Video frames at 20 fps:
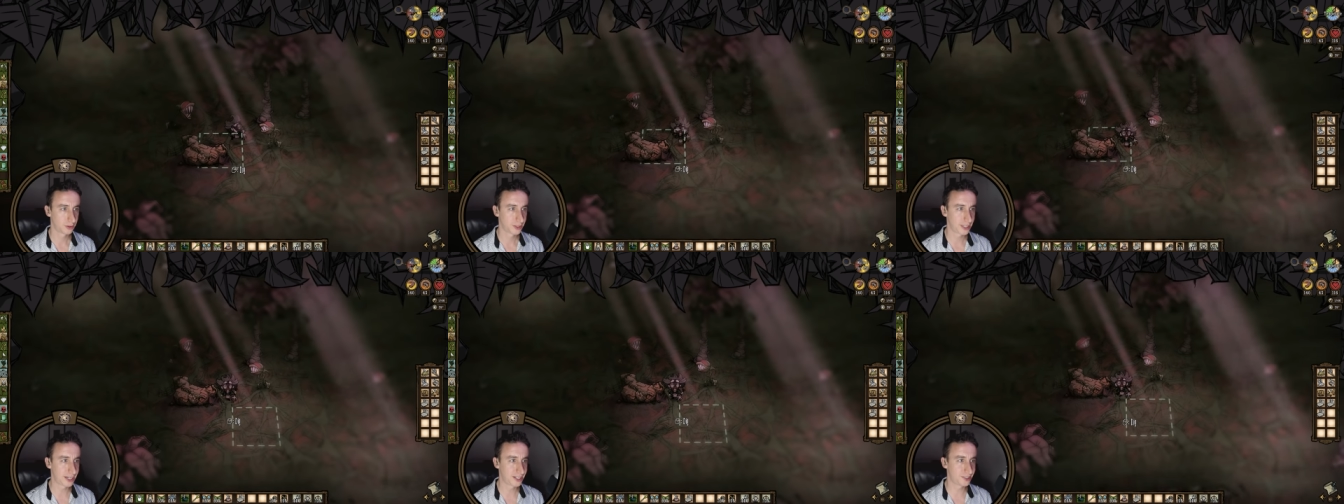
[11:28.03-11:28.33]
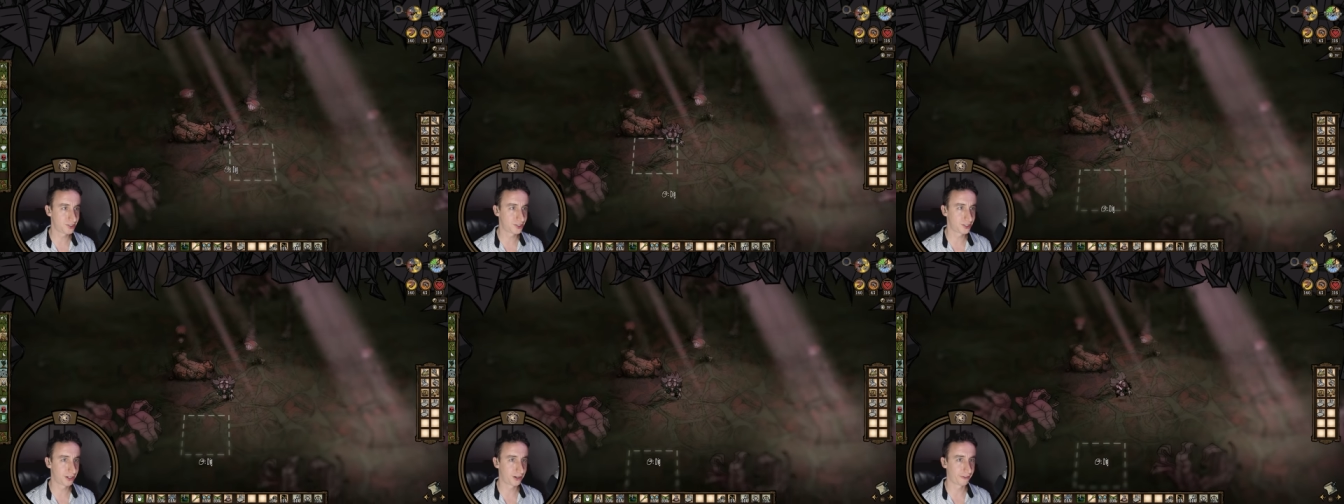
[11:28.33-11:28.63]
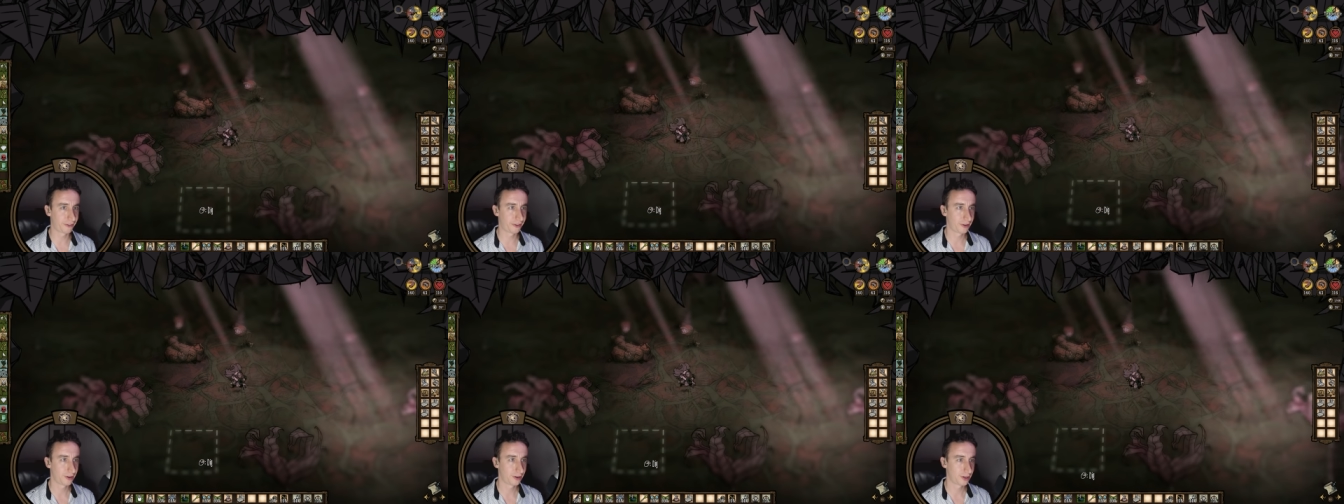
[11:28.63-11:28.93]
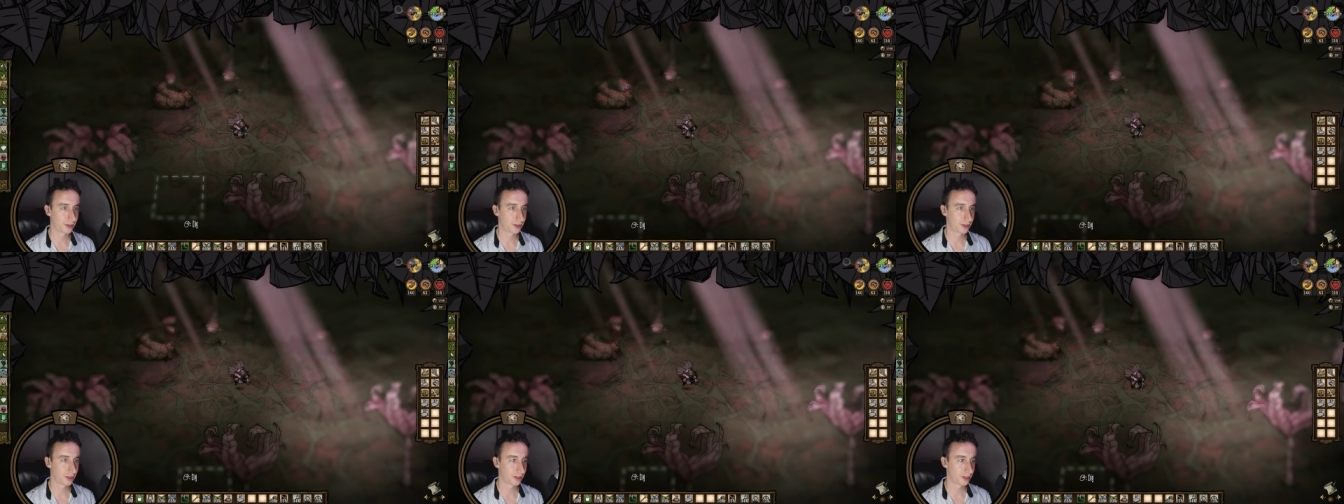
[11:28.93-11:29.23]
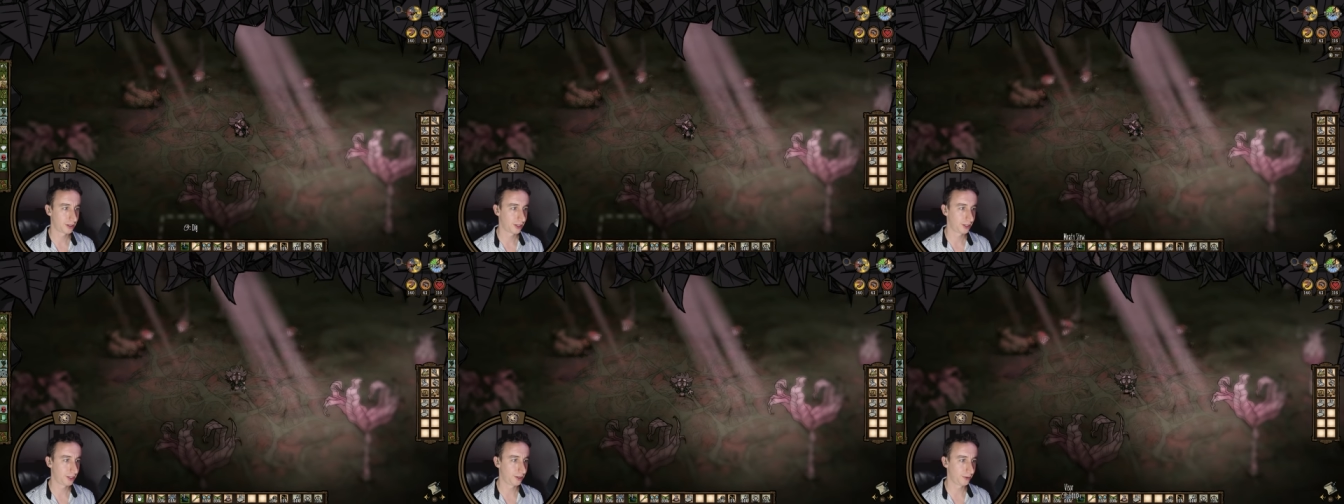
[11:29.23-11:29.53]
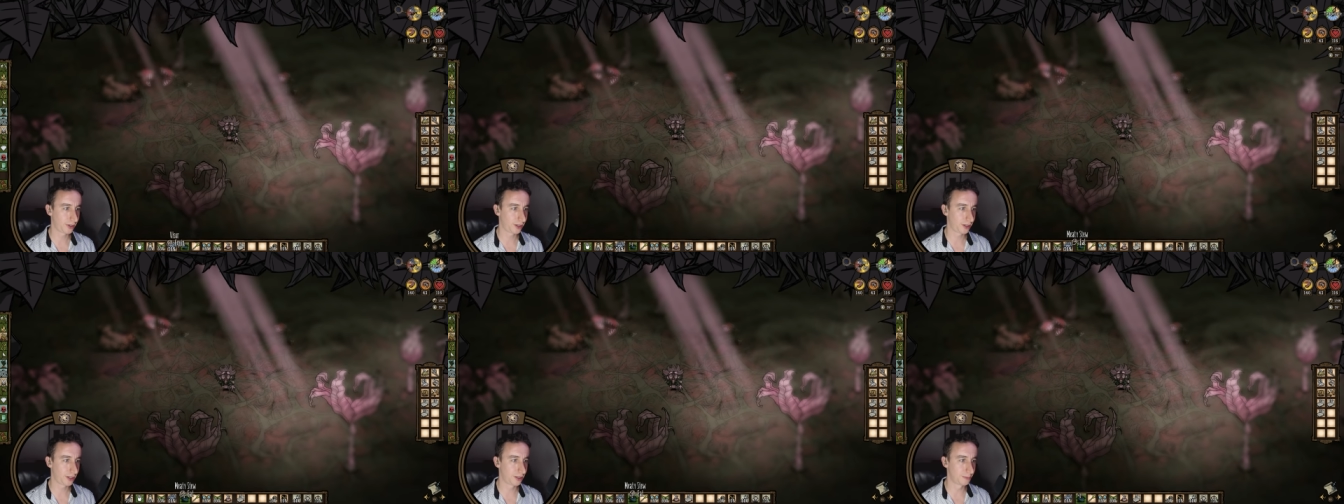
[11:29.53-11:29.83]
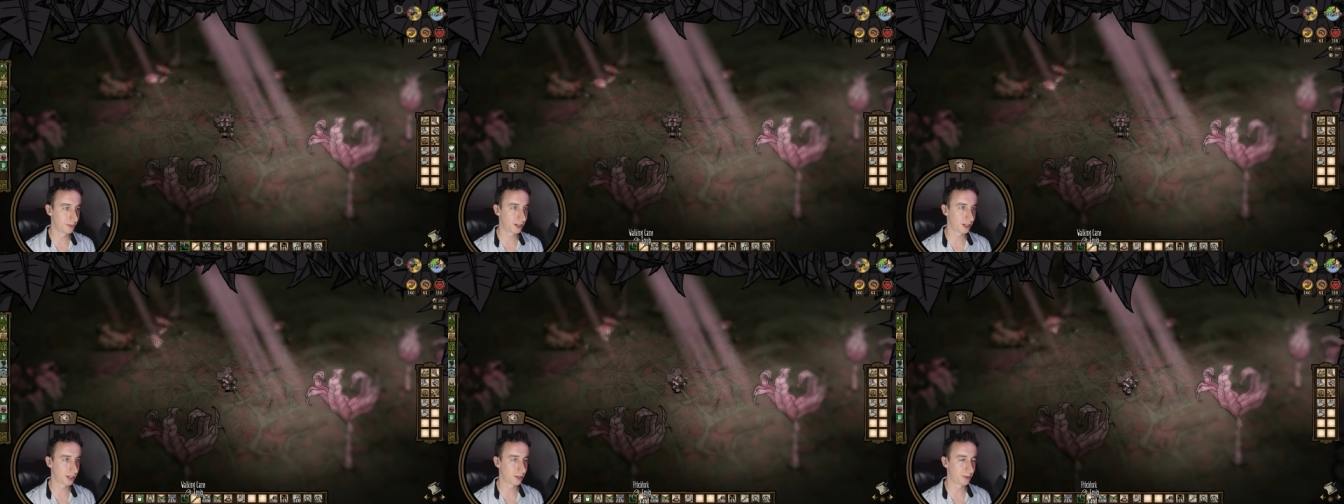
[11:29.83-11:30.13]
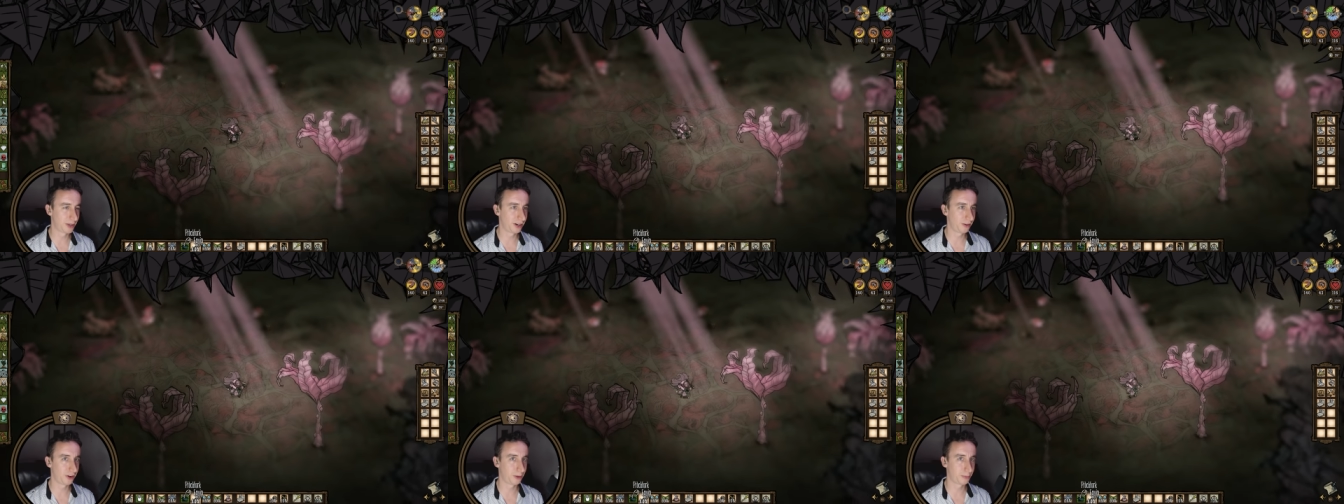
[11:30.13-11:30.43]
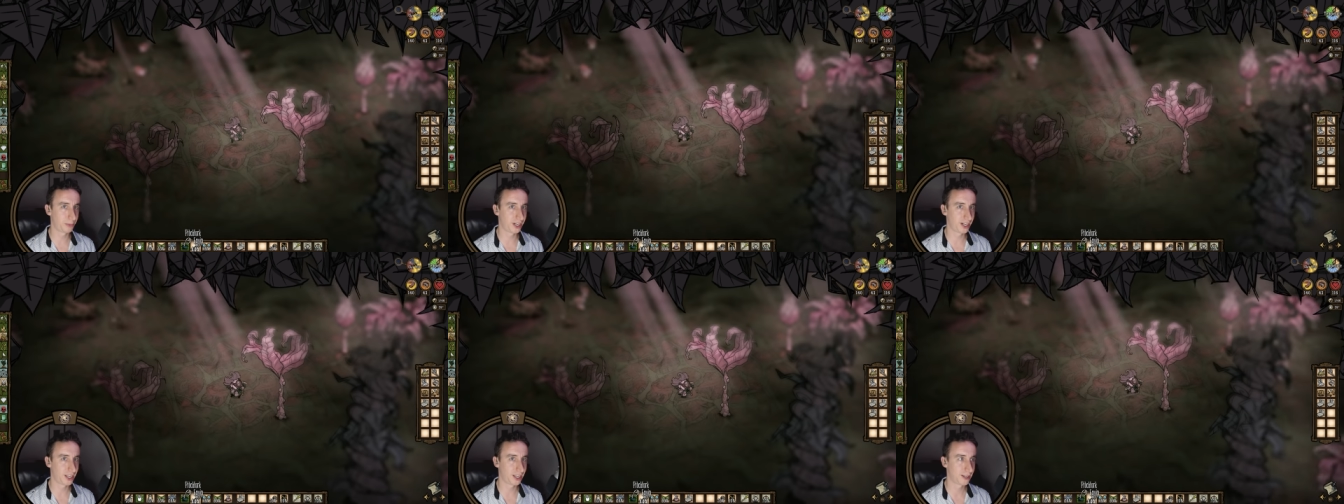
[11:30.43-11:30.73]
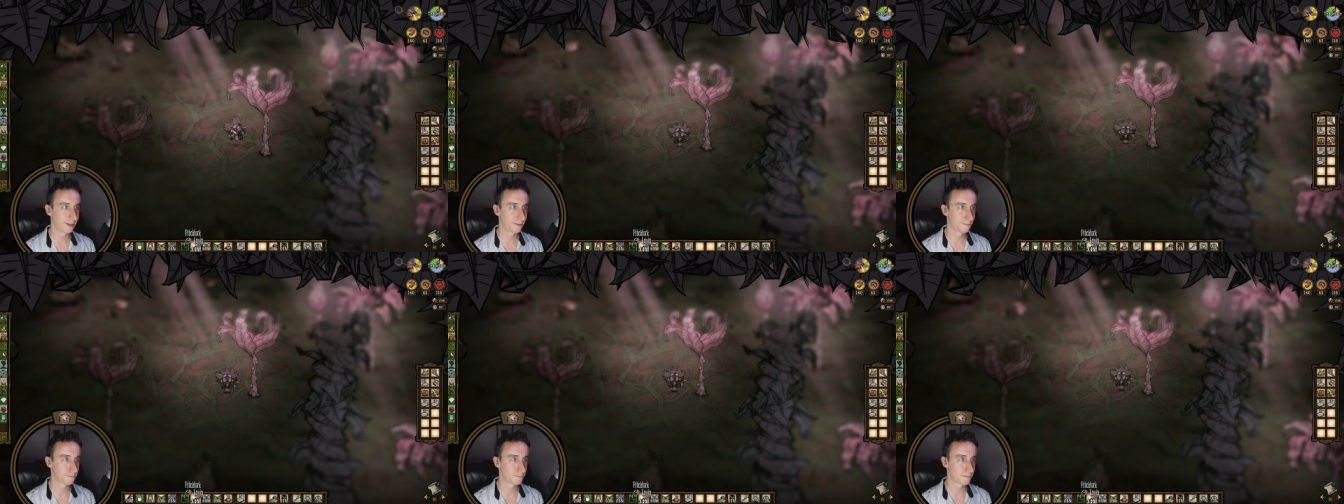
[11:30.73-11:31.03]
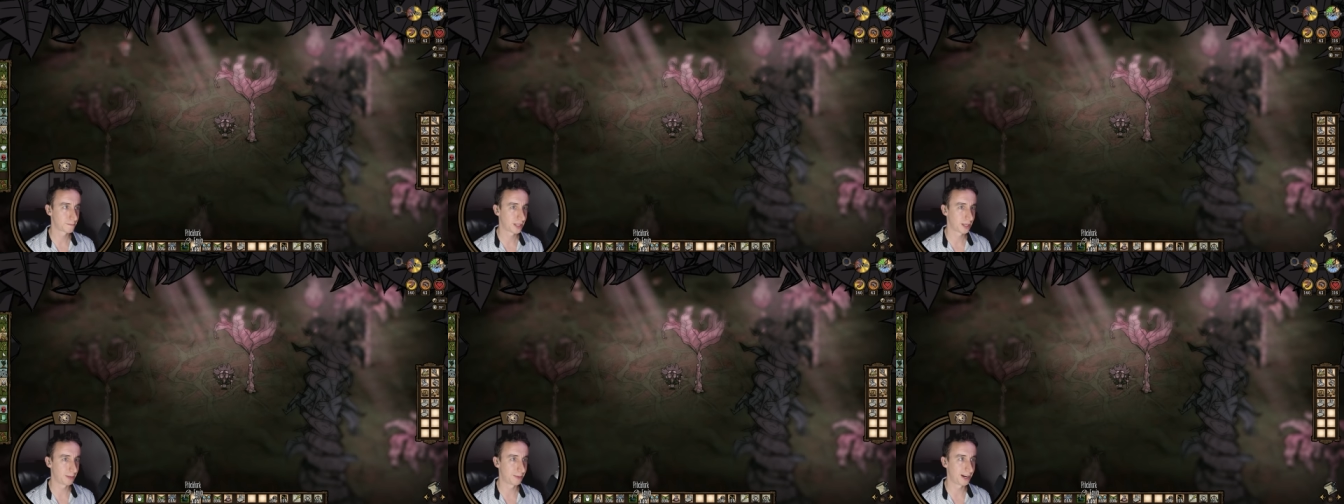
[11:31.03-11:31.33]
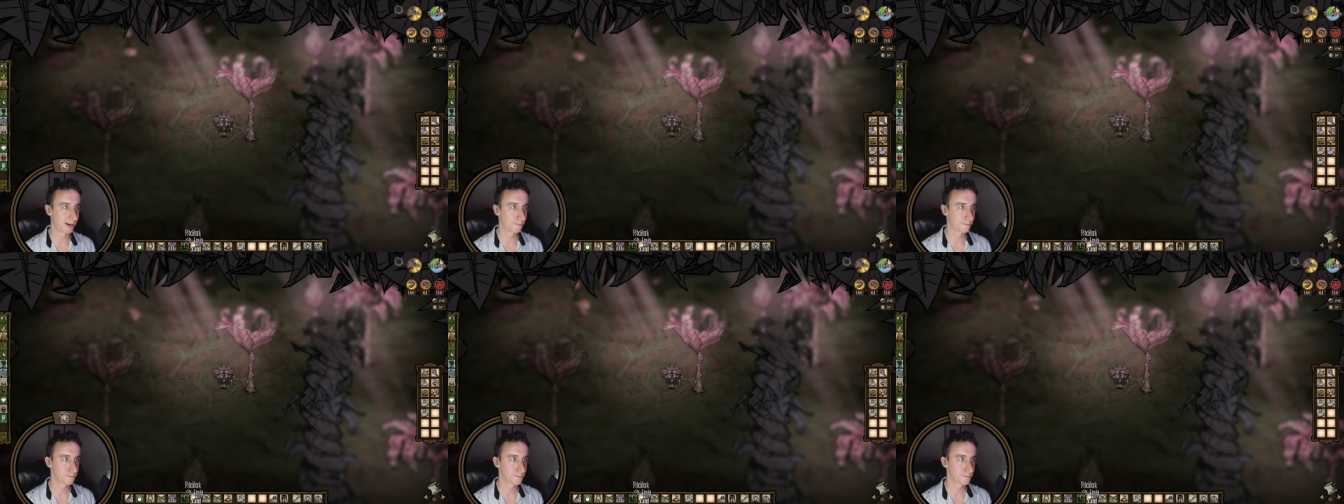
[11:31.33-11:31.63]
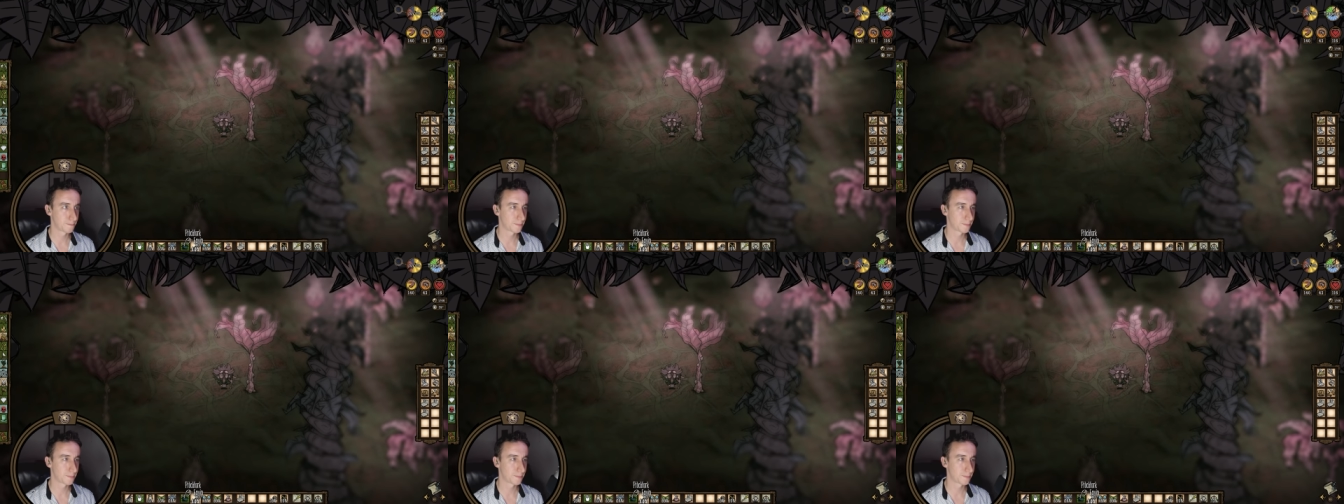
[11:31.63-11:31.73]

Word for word: That is turf. Yo, come on over here, buddy. Come here.